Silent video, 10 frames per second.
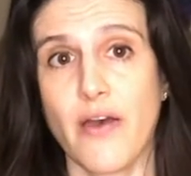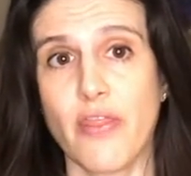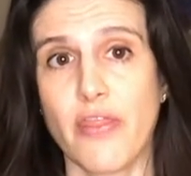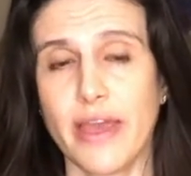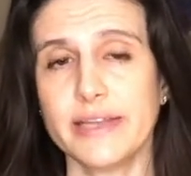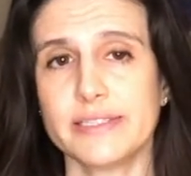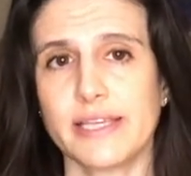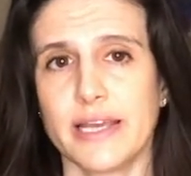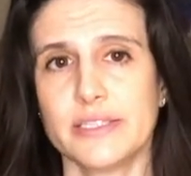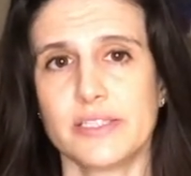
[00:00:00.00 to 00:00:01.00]
they
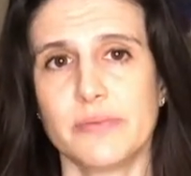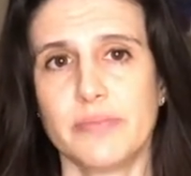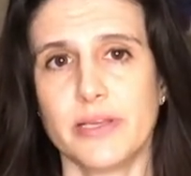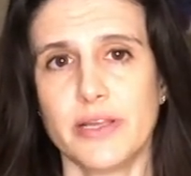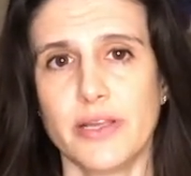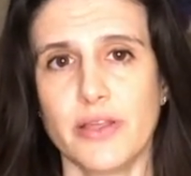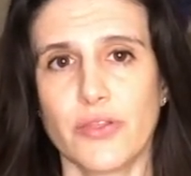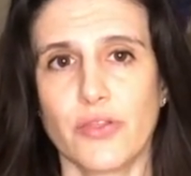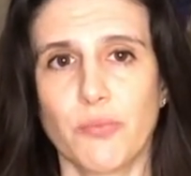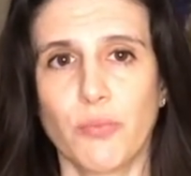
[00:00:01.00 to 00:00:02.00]
tend to be
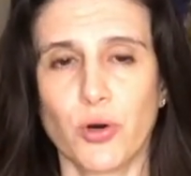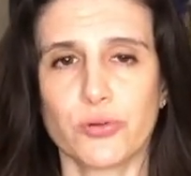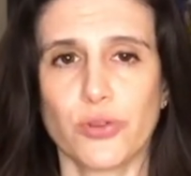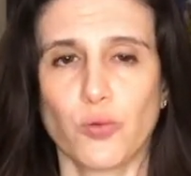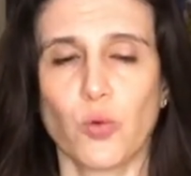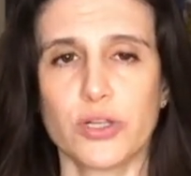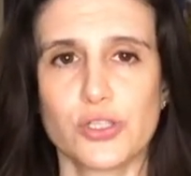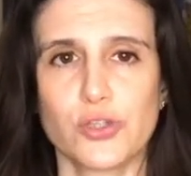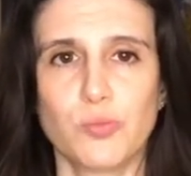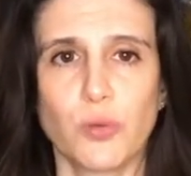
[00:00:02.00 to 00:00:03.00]
the ones
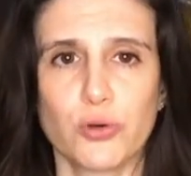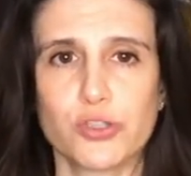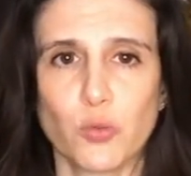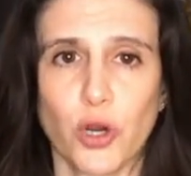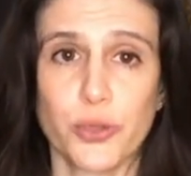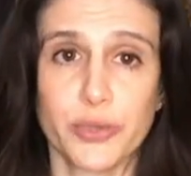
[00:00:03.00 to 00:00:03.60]
who most want to